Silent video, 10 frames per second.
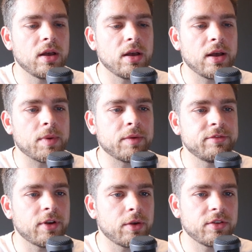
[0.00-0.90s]
Um, I'm
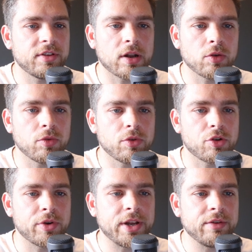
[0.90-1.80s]
focusing on all the
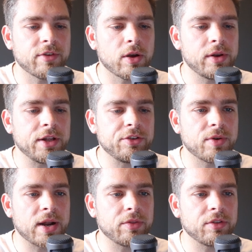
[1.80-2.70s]
green foliage
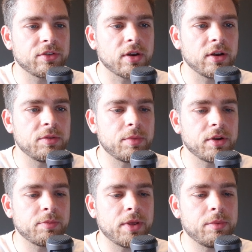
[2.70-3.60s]
around the sides
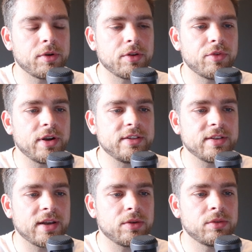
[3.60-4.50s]
because people can really
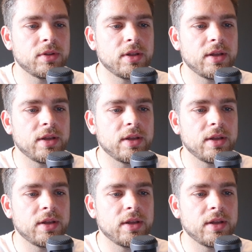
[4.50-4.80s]
tell